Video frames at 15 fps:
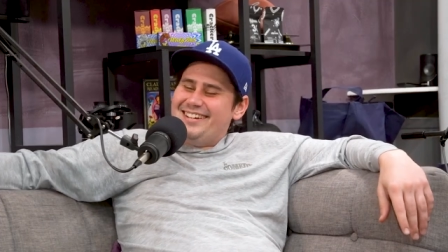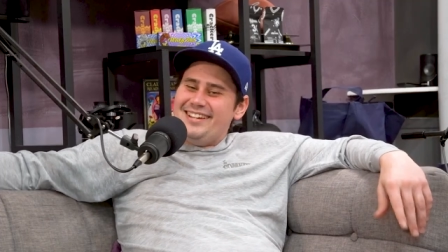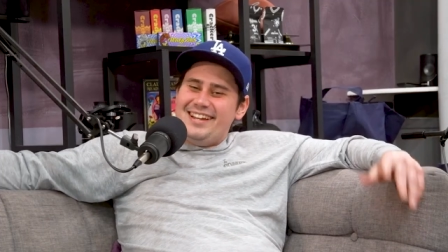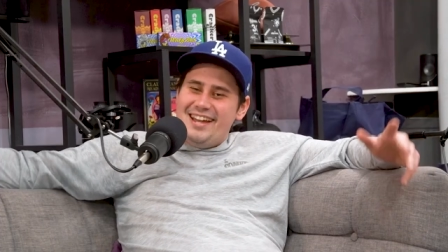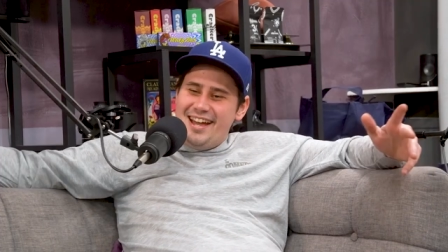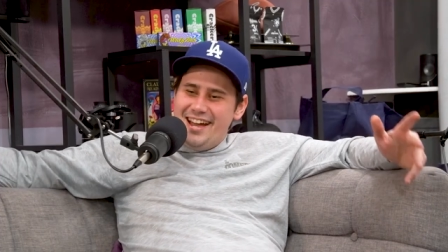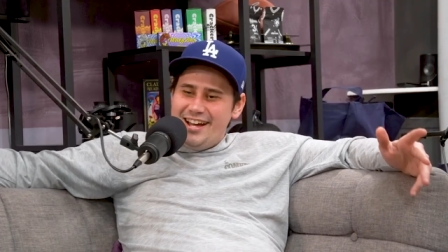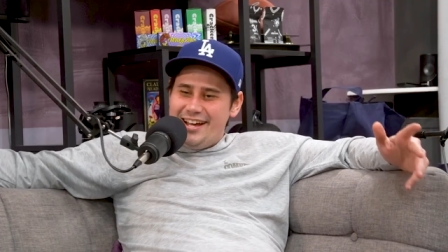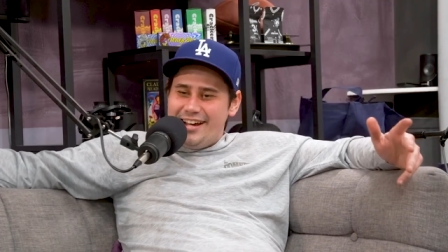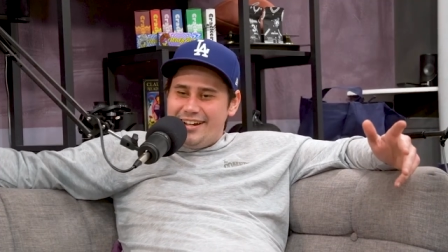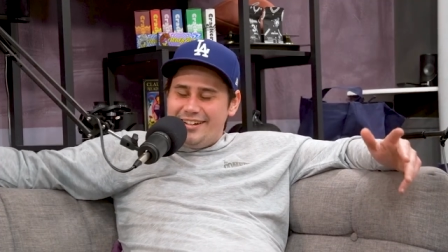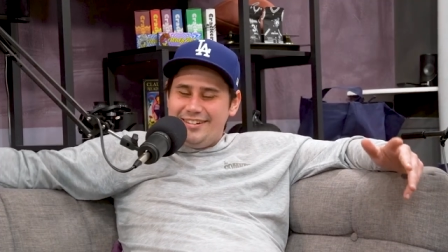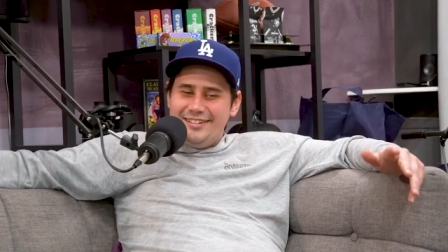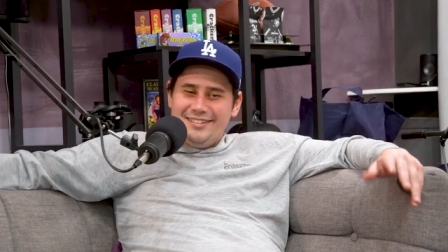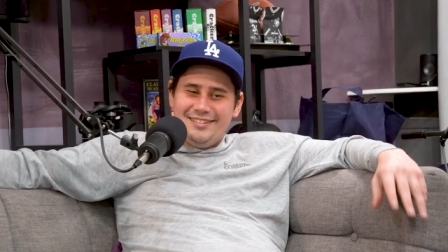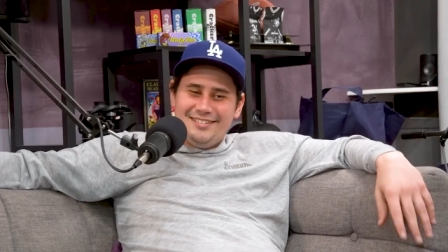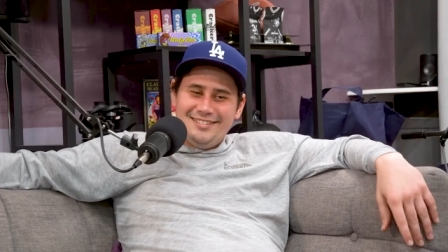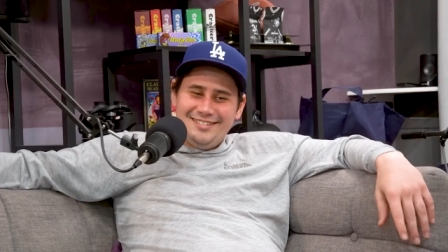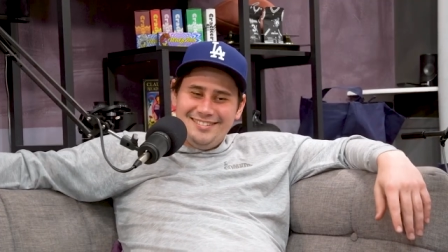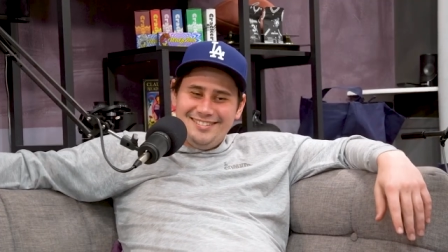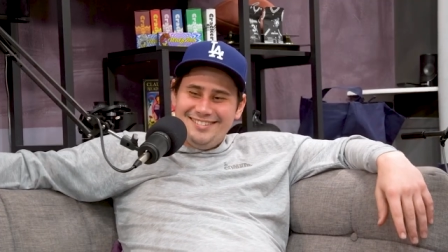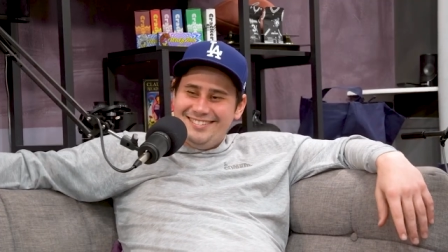yeah.
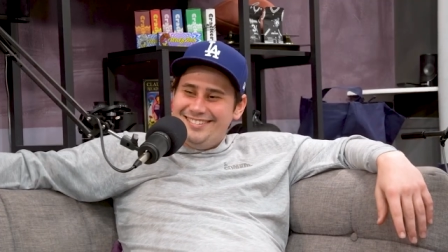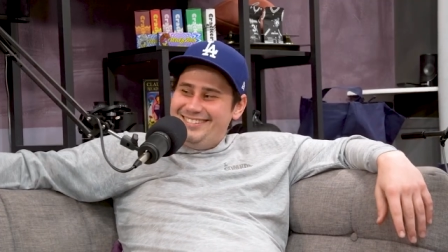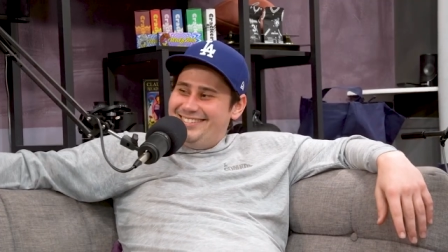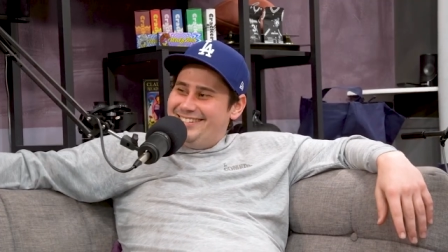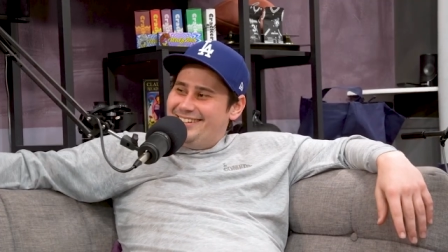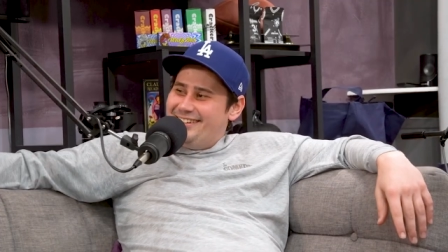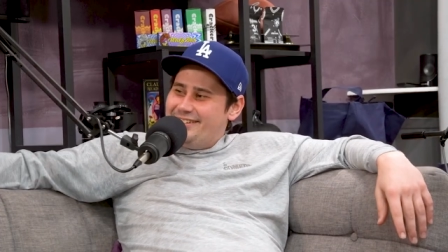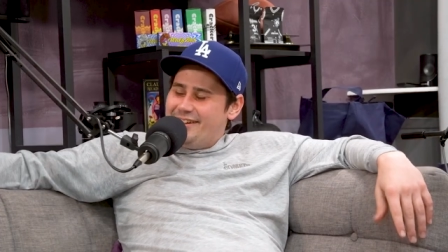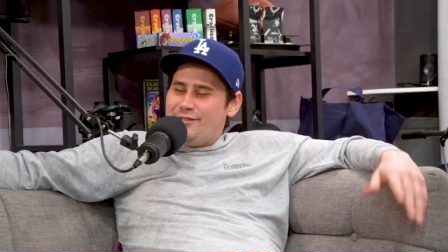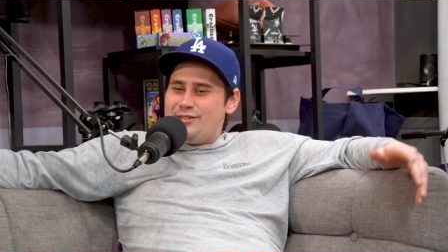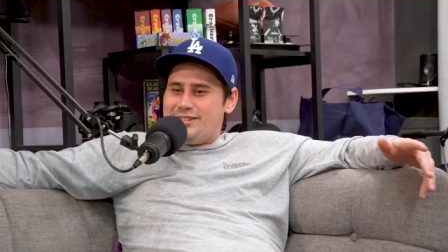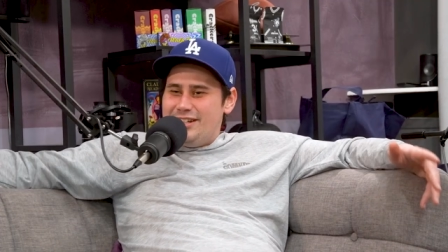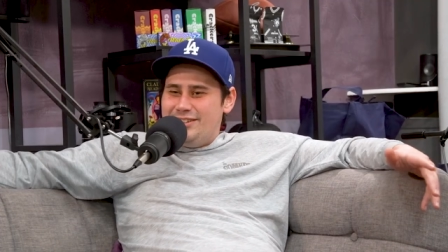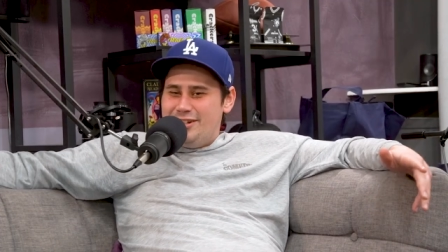You ever seen the